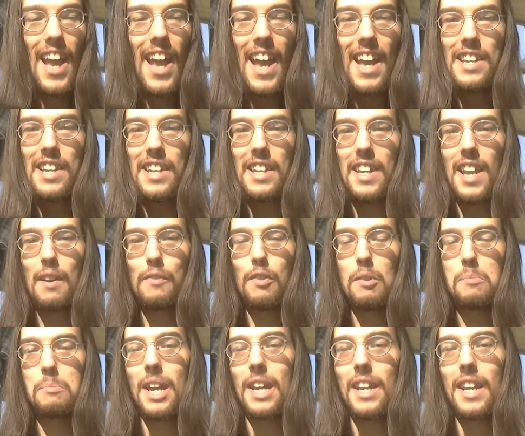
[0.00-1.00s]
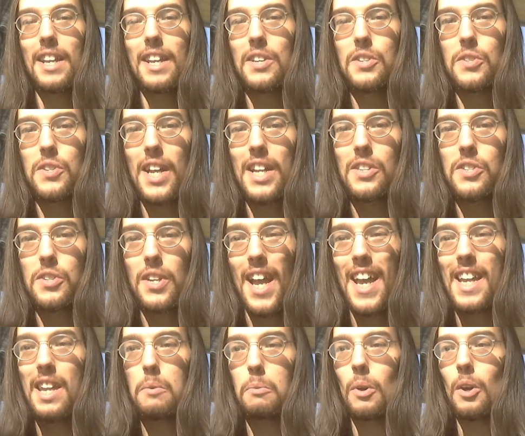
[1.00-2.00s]
And it never made any sense
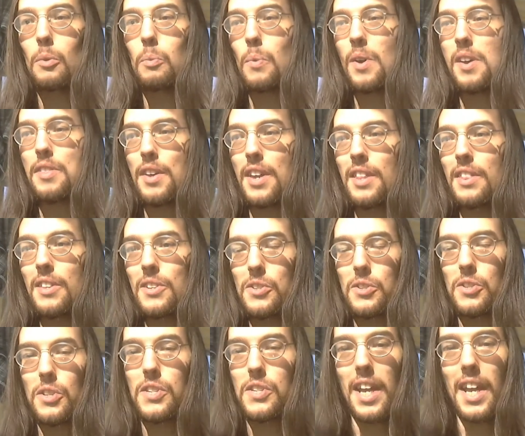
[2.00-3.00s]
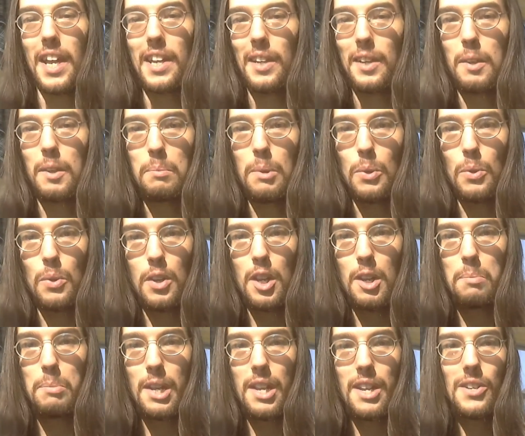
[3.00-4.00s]
to anyone within the satanic
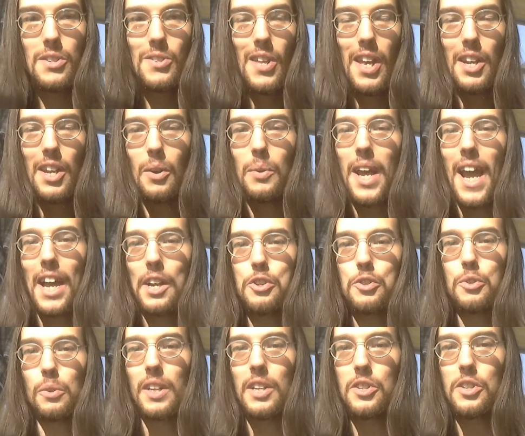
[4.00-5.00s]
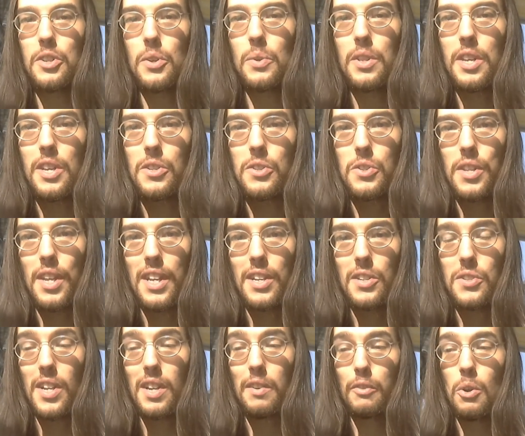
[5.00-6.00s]
community, because they don't actually do these
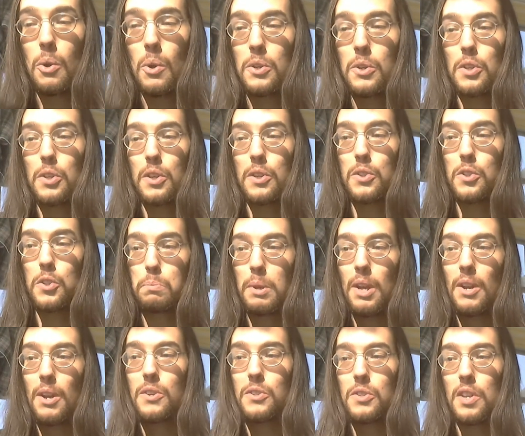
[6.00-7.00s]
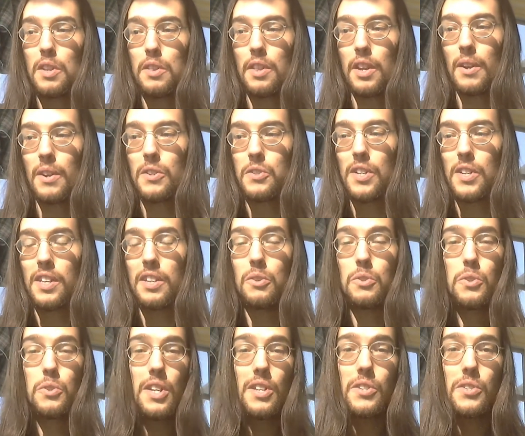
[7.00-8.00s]
things. And of course, the conspiracy theorists, and you
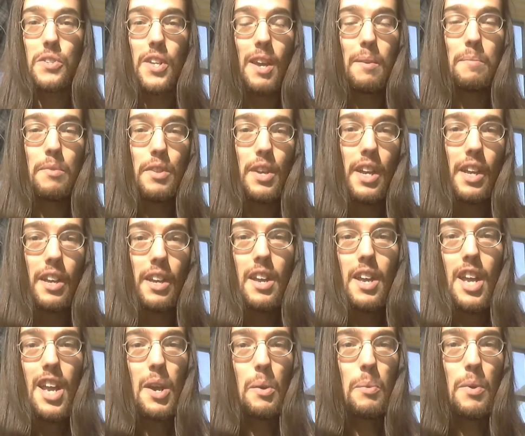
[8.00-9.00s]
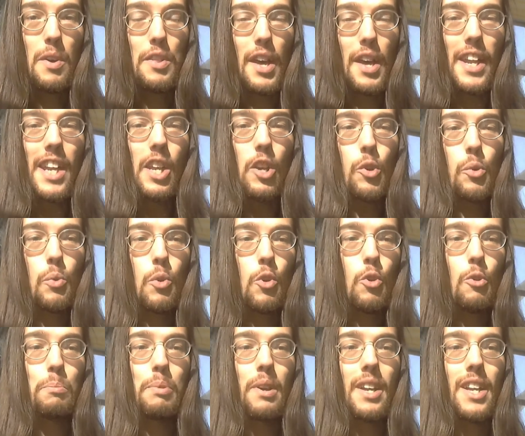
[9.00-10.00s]
see the same thing with any
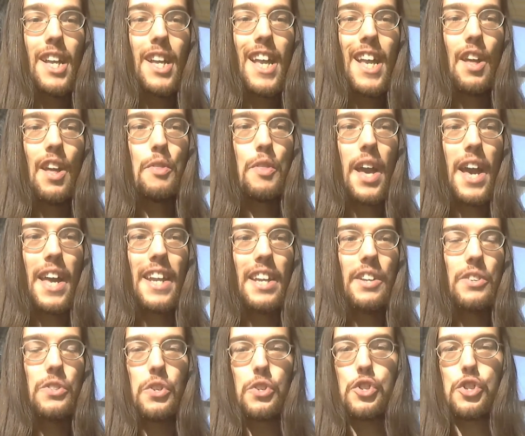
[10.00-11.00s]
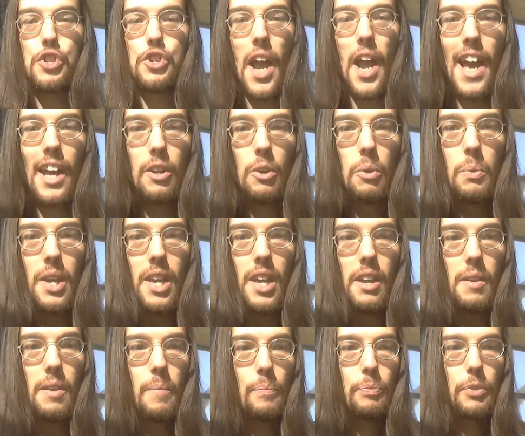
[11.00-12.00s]
group that is
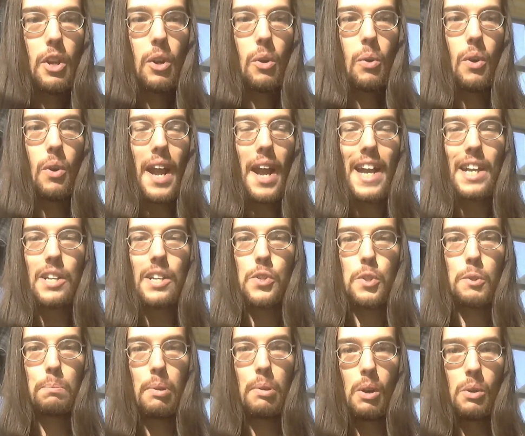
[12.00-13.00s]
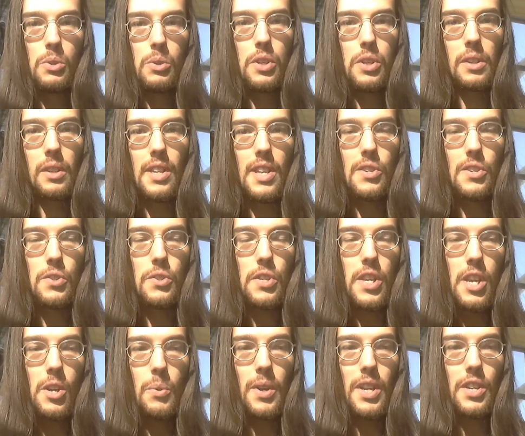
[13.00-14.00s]
shadowy or has supposedly
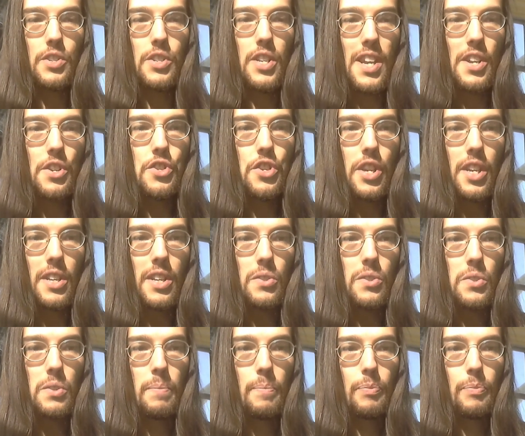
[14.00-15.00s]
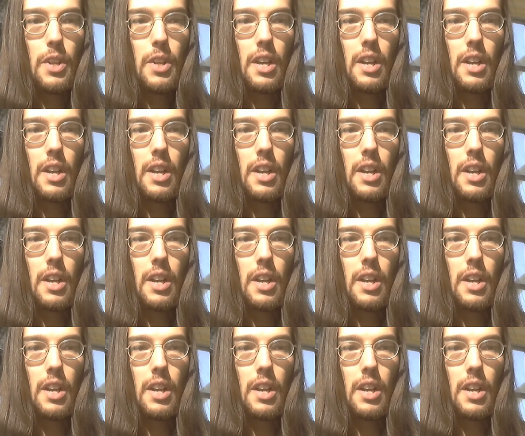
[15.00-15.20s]
secret teachings,